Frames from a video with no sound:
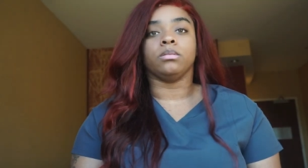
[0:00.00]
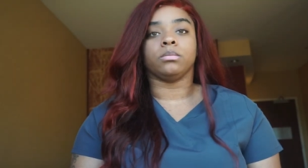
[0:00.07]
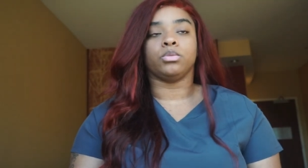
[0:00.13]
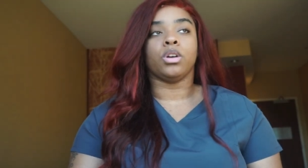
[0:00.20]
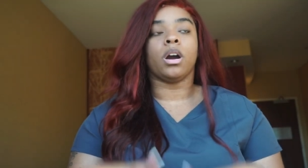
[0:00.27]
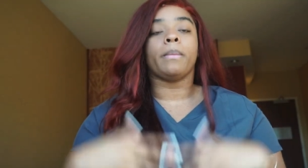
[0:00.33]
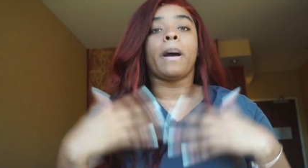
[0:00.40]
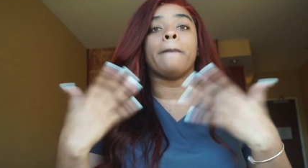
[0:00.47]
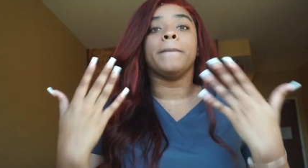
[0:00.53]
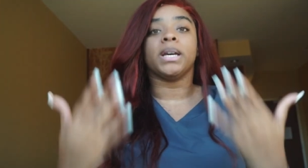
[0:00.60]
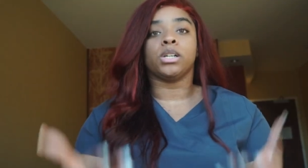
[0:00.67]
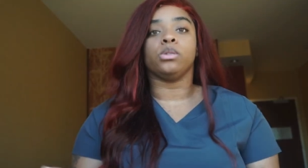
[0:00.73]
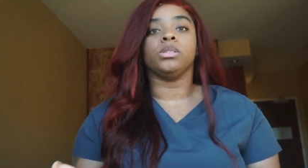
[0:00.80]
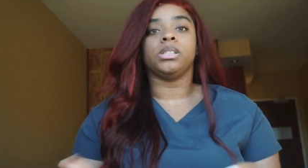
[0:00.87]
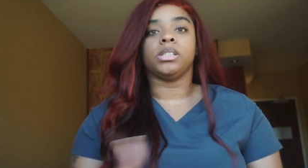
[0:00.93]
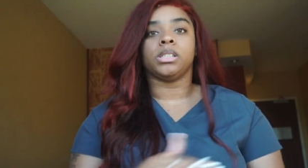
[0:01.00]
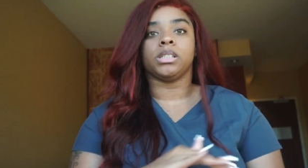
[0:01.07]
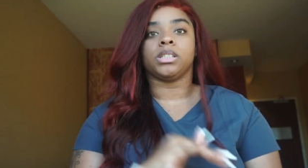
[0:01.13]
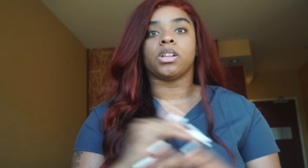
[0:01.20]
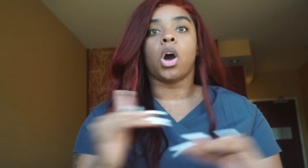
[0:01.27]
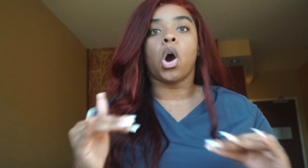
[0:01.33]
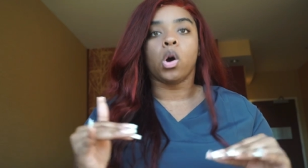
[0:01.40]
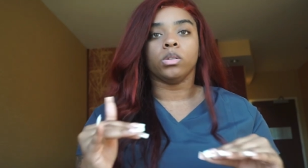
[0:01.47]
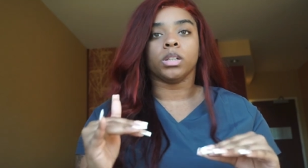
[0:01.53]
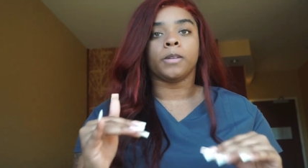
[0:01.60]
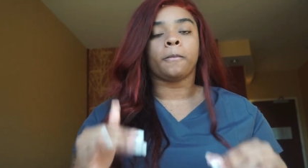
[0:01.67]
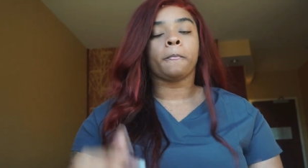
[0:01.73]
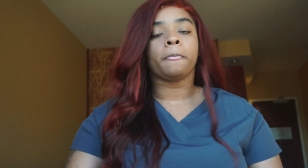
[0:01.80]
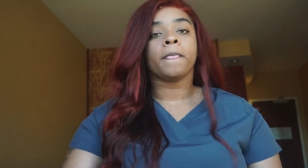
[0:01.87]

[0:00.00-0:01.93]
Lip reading: I'm talking about medical assistance only.